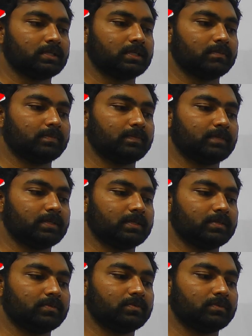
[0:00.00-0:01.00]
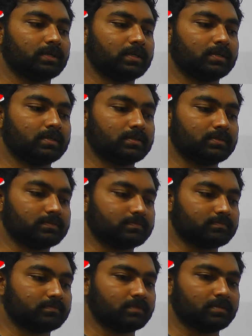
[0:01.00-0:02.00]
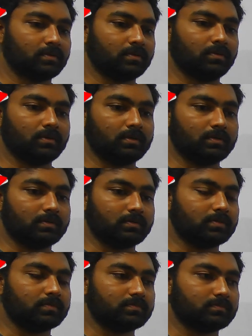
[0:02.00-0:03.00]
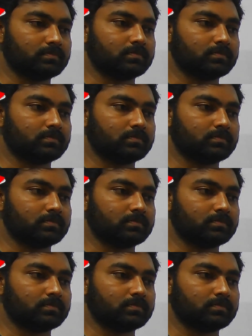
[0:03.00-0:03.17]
you can hold on. No?